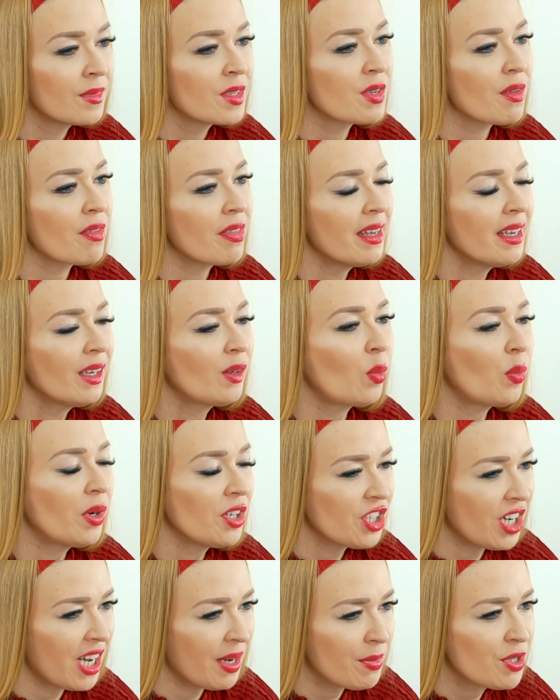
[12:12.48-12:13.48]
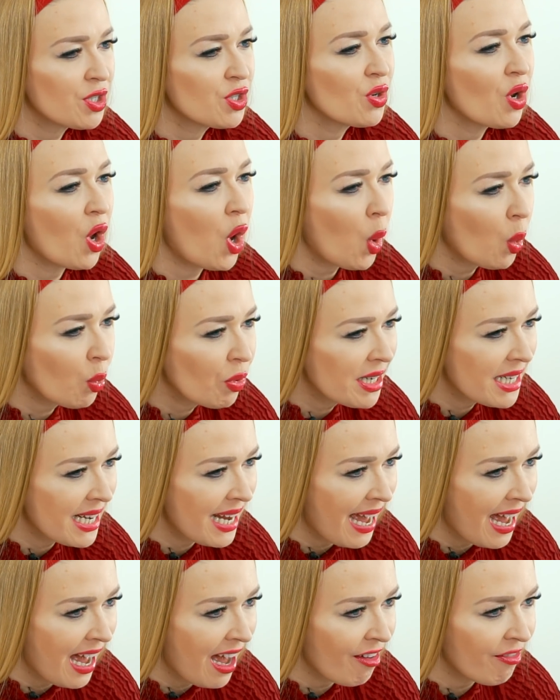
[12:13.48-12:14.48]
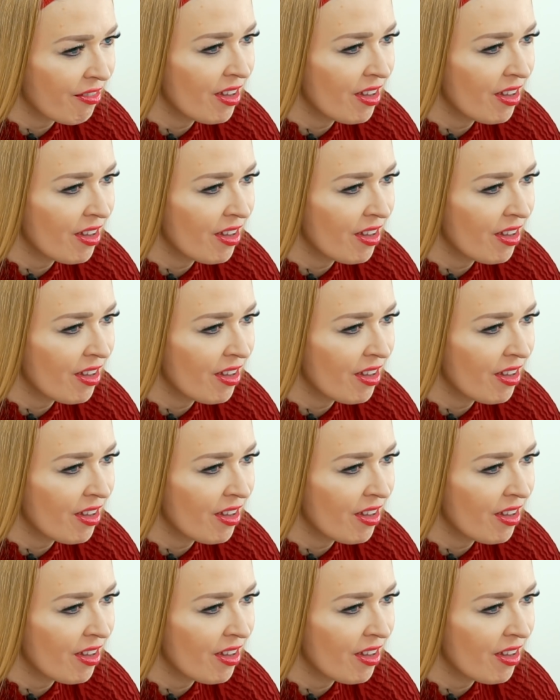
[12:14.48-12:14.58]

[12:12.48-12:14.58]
So think which habit you already have,